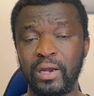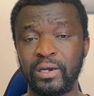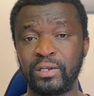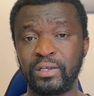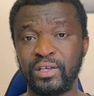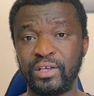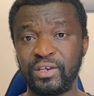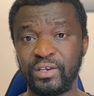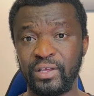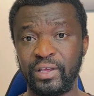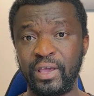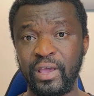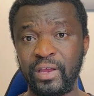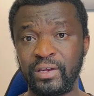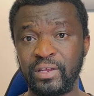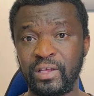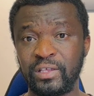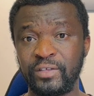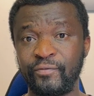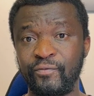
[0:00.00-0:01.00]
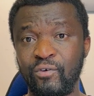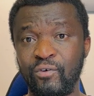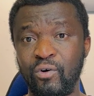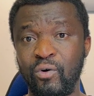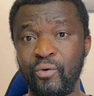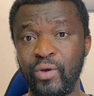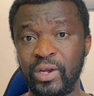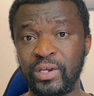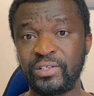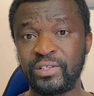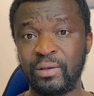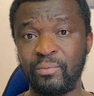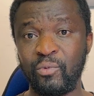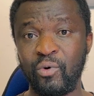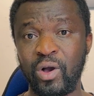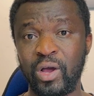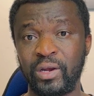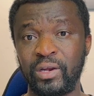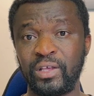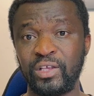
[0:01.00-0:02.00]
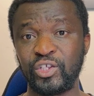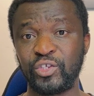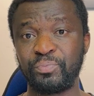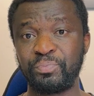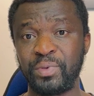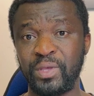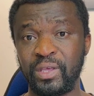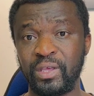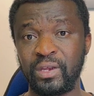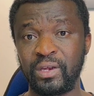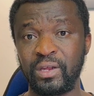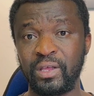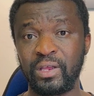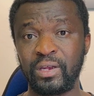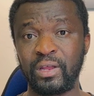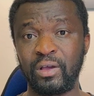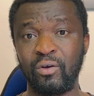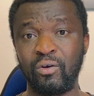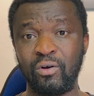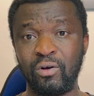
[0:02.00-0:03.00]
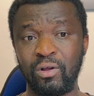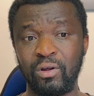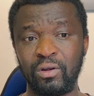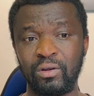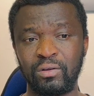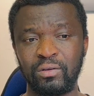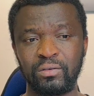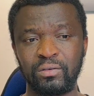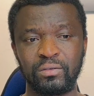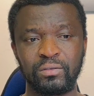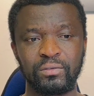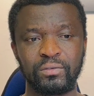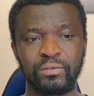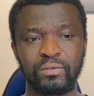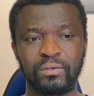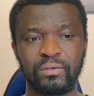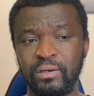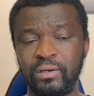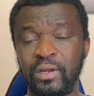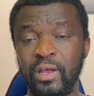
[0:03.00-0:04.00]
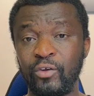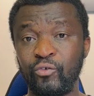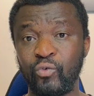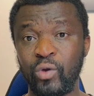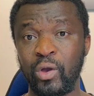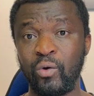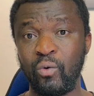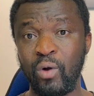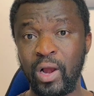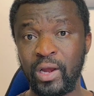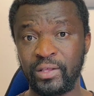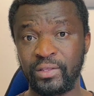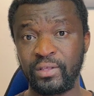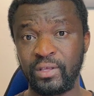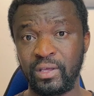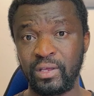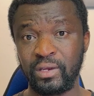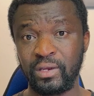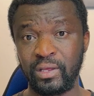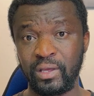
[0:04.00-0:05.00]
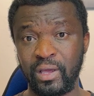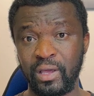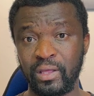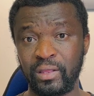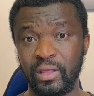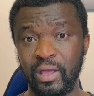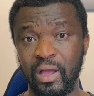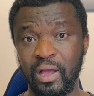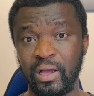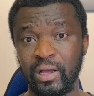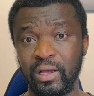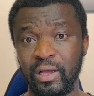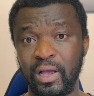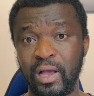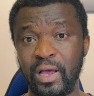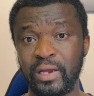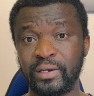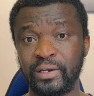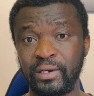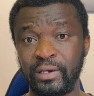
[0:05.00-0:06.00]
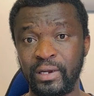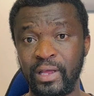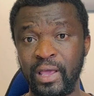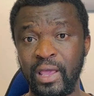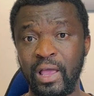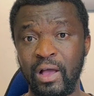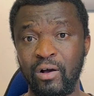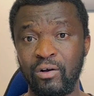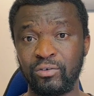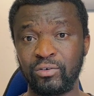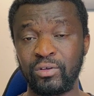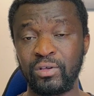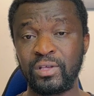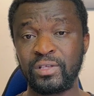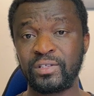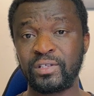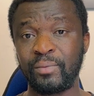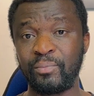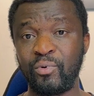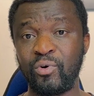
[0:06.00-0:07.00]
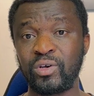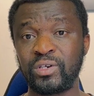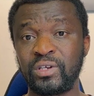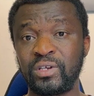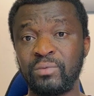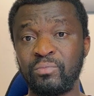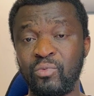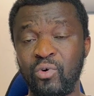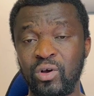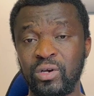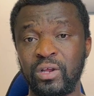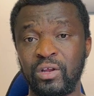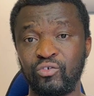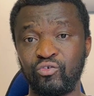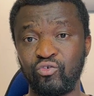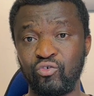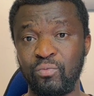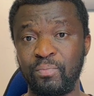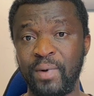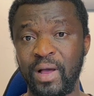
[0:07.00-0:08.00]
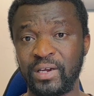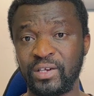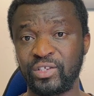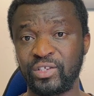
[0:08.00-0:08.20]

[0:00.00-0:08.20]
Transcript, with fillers: and indicators for when someone is speaking in the call, network quality indicator, and layout supporting more than 2